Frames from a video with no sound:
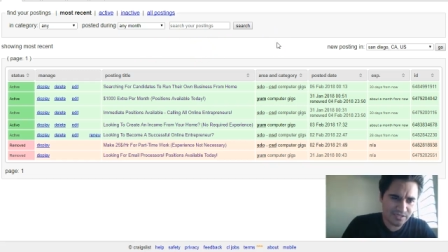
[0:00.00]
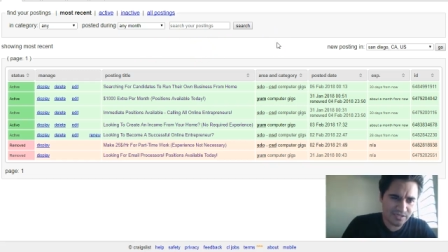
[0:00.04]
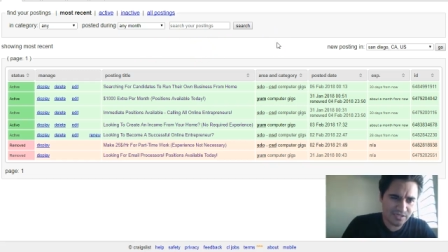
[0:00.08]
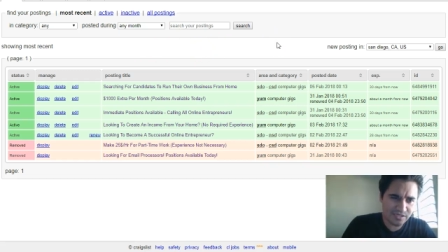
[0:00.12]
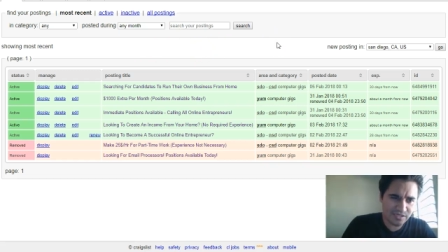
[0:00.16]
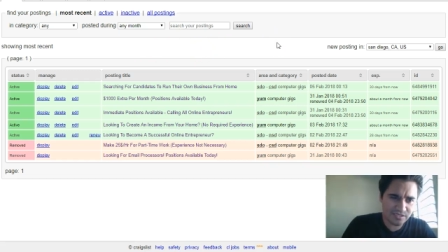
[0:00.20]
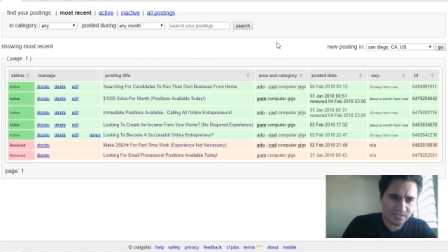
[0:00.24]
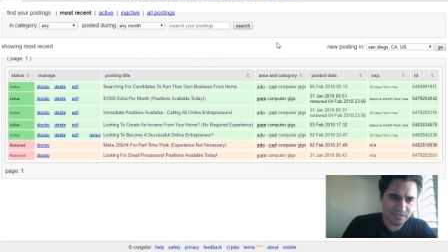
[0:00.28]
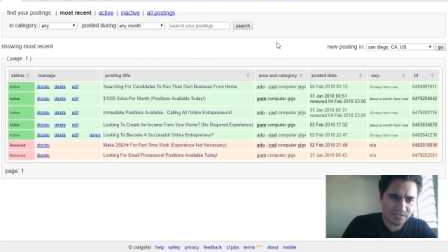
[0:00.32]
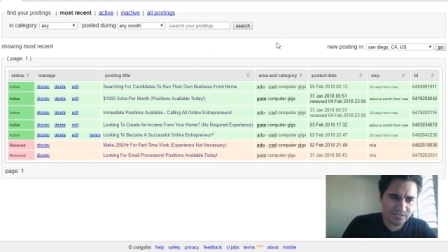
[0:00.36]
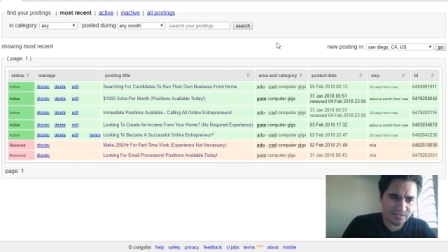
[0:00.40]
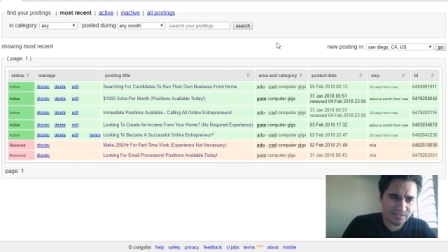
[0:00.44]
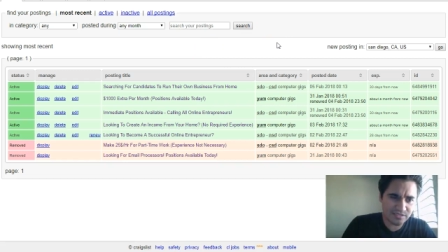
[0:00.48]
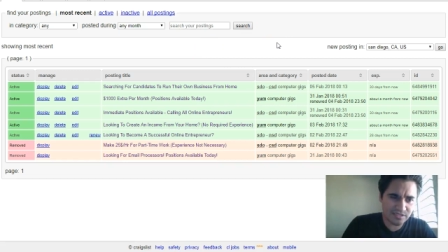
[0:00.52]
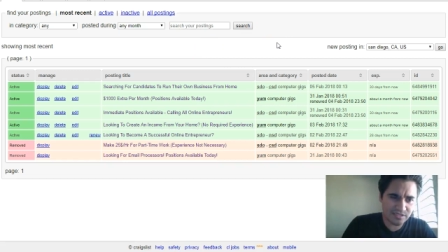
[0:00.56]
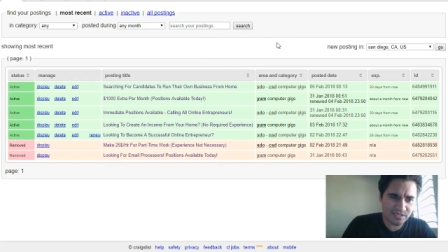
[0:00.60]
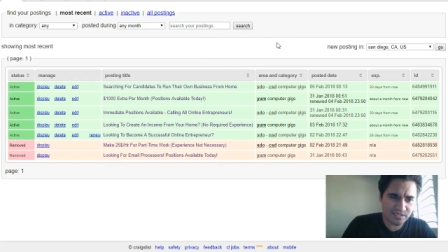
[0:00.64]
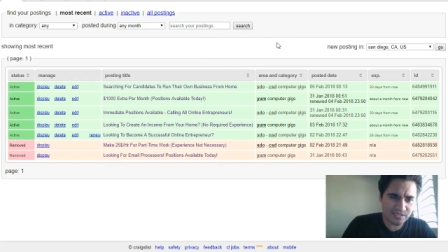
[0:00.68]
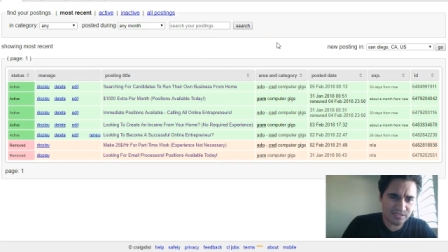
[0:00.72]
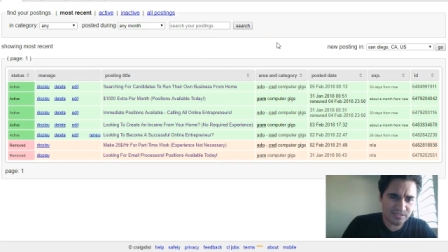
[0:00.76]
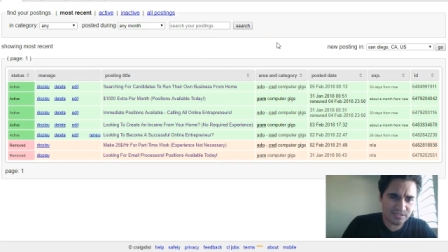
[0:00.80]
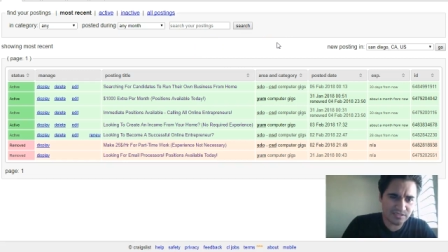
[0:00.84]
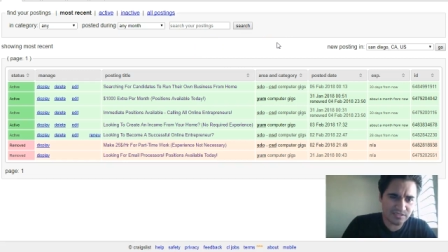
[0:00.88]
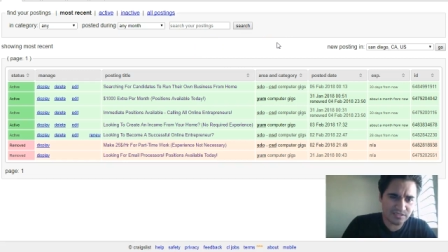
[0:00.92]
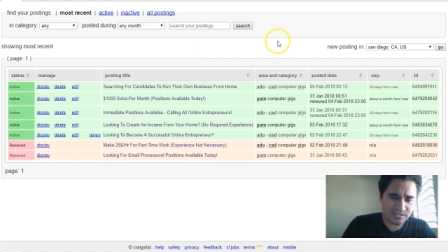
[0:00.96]

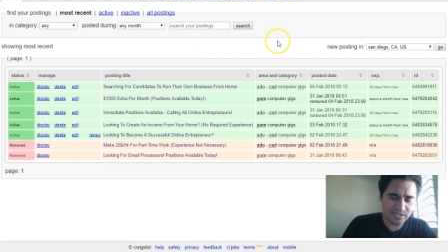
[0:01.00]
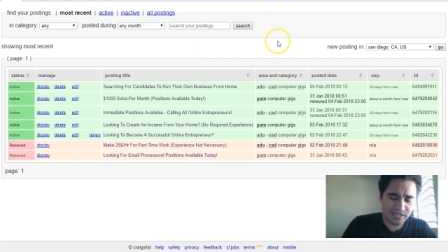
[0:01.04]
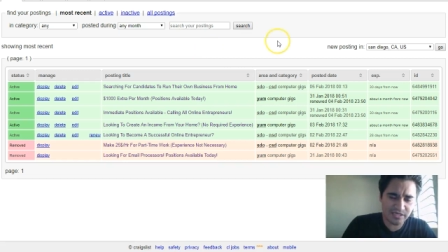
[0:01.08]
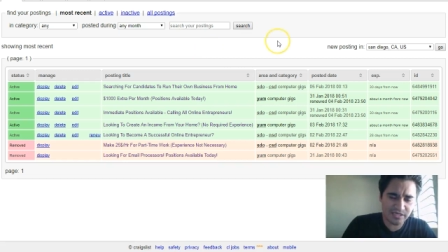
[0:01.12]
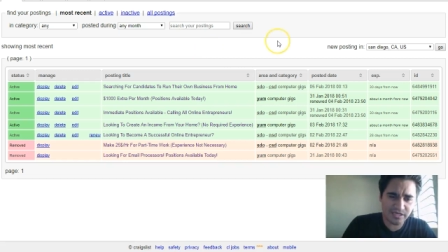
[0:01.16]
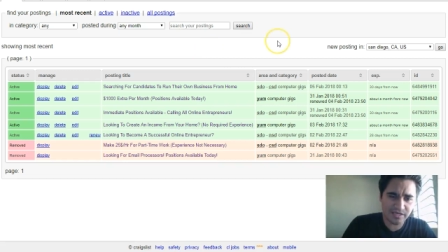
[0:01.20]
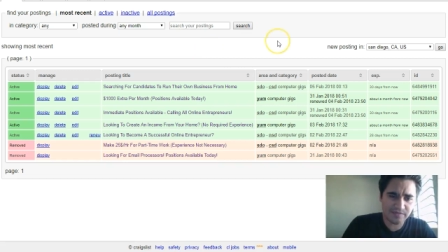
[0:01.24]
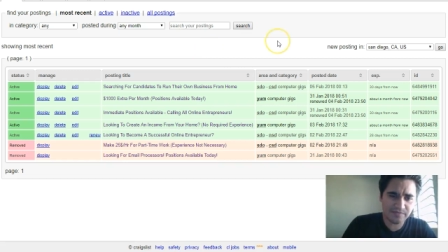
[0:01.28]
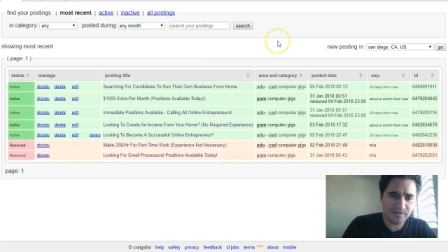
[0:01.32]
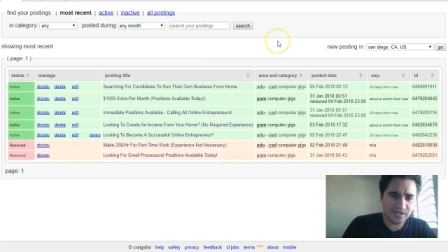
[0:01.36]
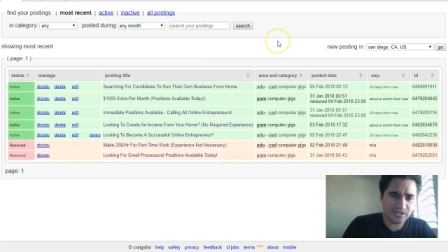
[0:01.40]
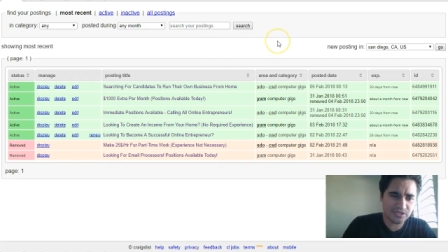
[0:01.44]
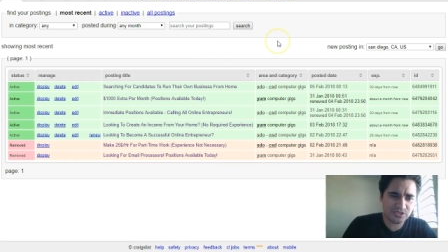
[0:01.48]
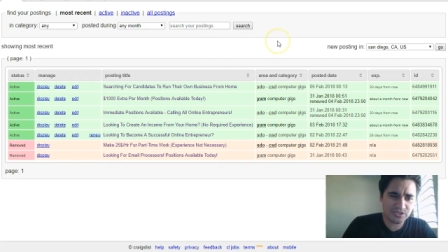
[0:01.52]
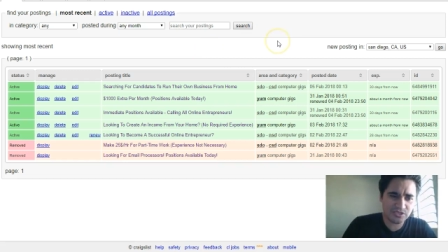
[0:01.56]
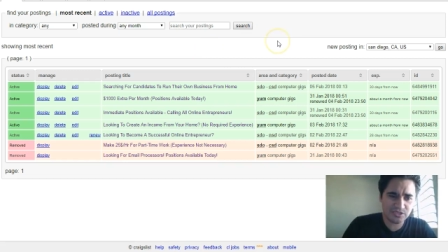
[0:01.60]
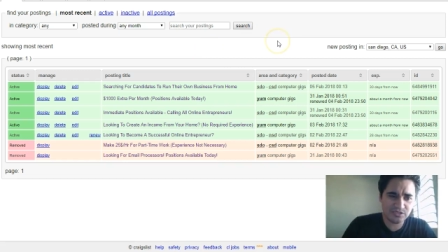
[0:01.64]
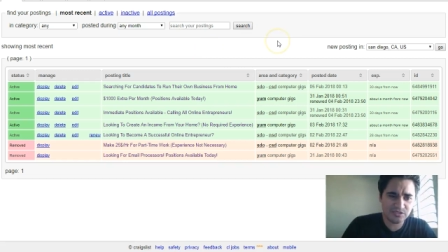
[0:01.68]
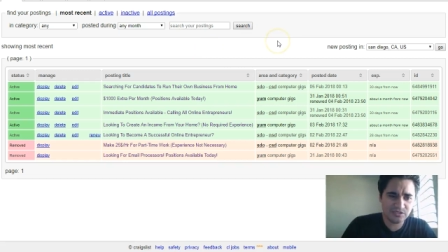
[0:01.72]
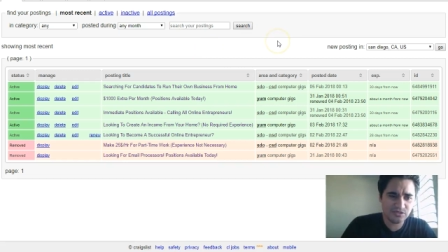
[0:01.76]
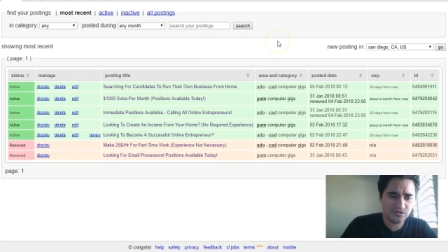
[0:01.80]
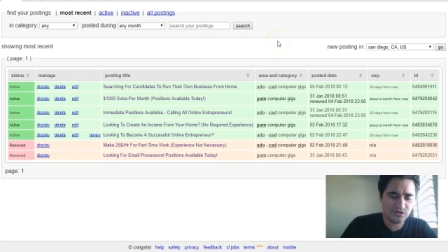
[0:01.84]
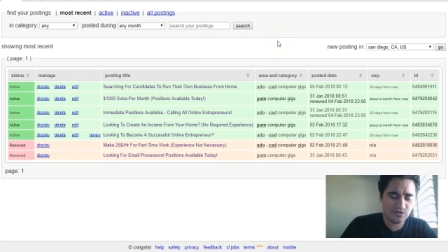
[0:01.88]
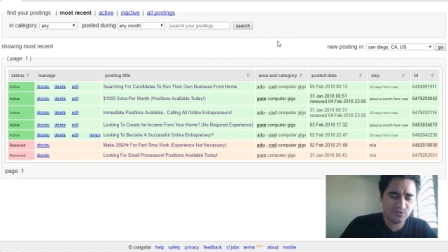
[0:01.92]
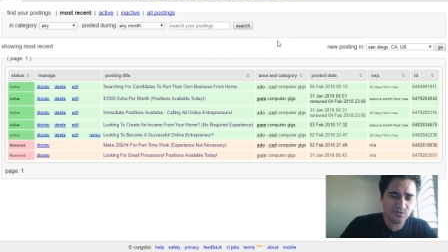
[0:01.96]
and like I
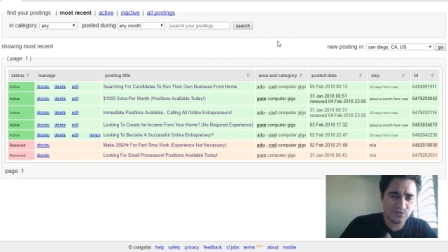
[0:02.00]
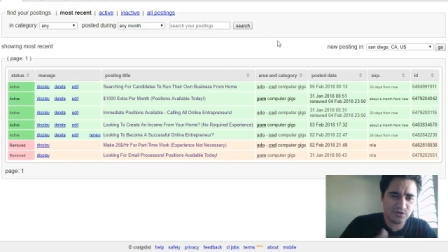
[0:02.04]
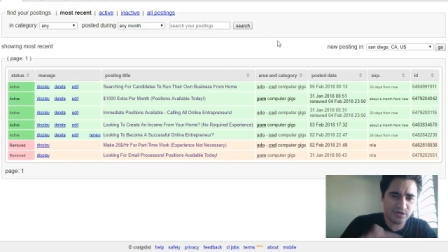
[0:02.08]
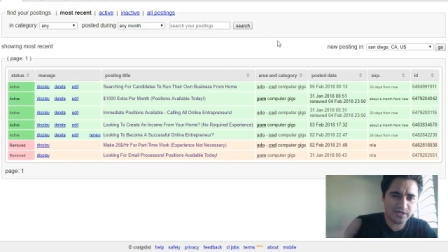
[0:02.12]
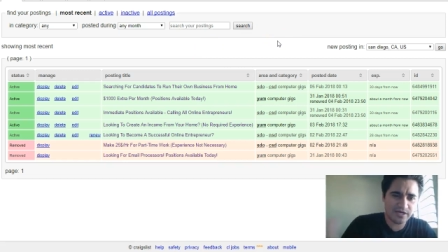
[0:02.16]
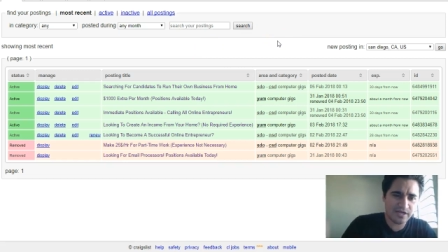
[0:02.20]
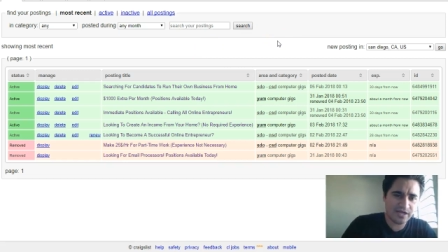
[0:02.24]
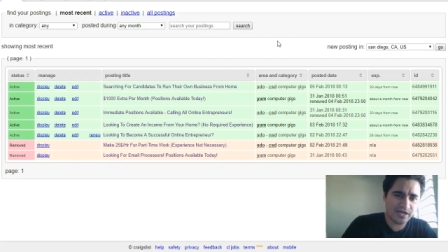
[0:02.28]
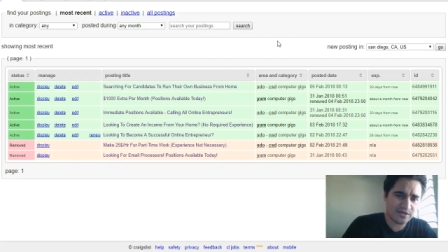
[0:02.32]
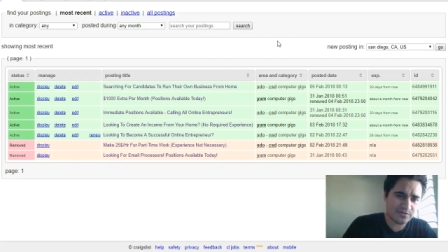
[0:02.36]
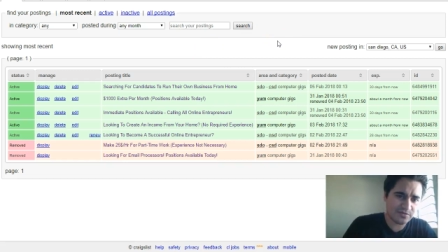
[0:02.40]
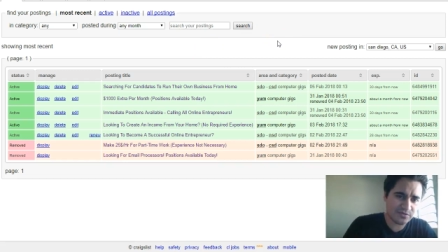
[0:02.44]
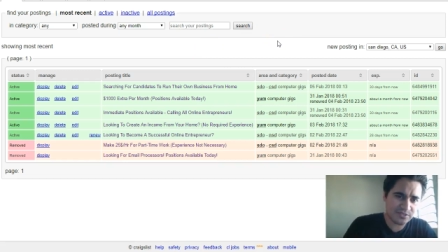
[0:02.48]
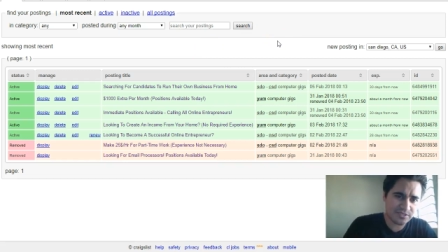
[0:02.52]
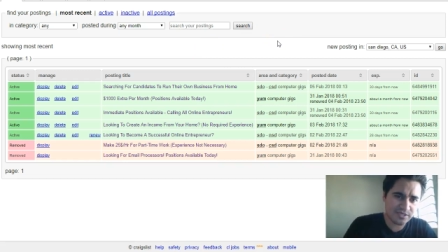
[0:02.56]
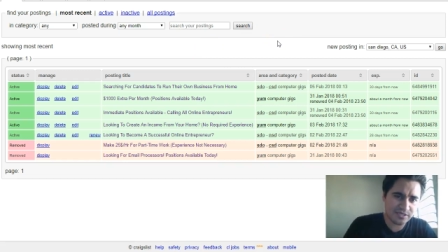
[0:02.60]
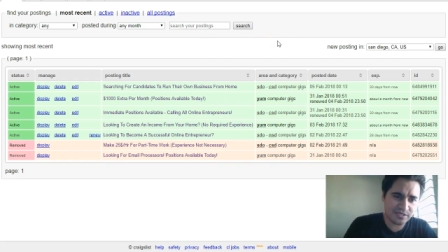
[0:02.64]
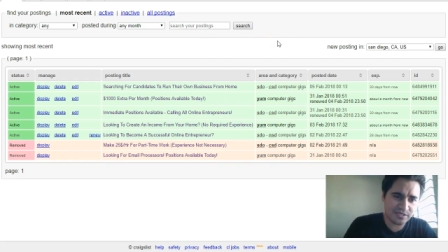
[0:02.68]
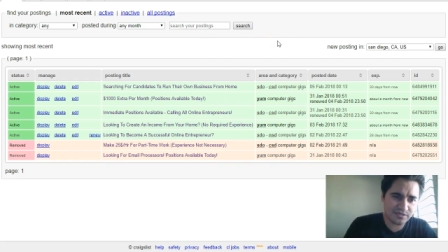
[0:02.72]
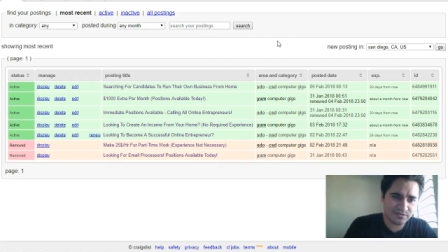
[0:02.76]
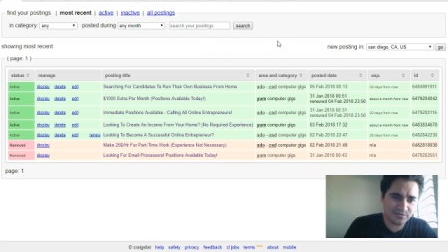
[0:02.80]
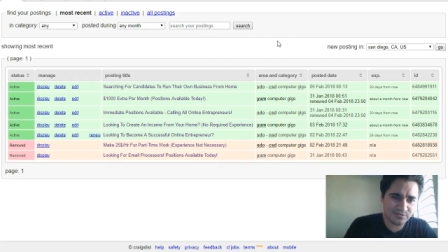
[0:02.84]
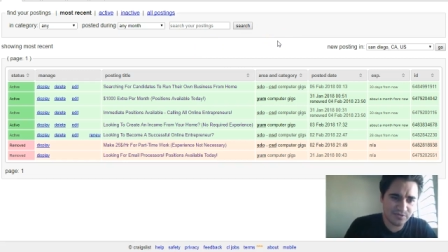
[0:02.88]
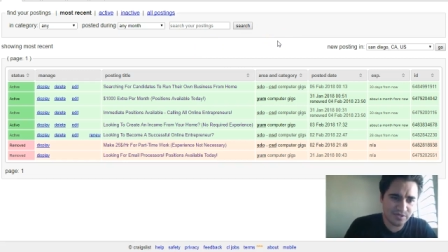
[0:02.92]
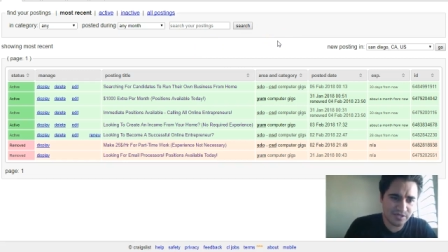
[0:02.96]
mentioned, one ad was
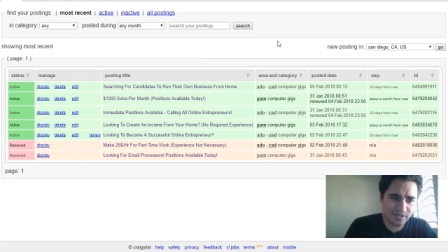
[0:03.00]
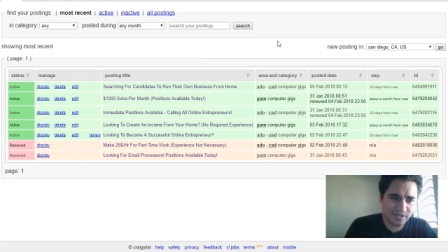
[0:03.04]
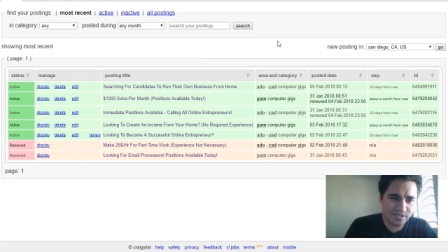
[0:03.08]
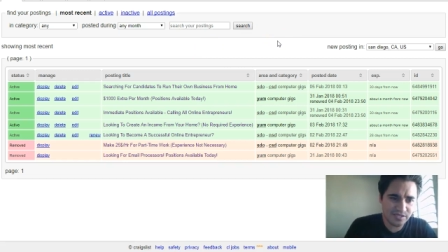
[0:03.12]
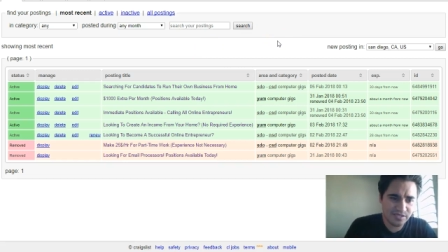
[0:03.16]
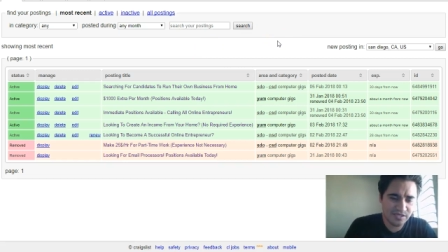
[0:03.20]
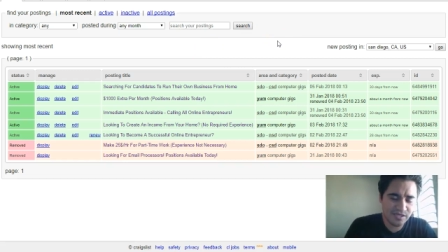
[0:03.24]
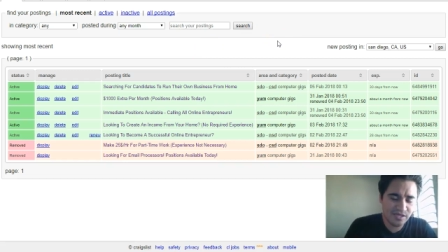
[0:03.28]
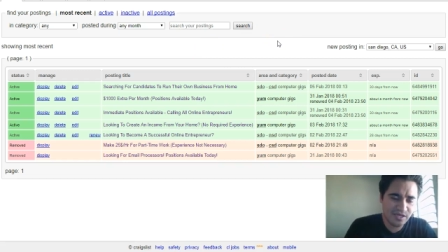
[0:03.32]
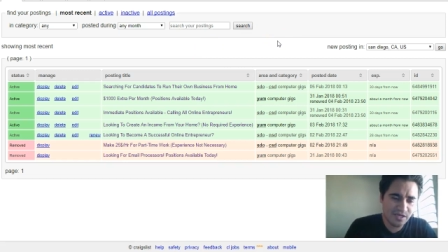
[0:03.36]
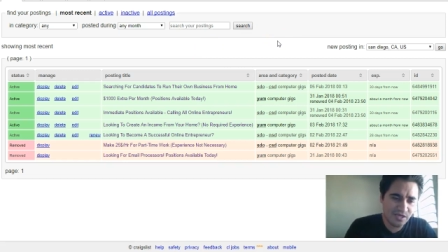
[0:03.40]
taken away,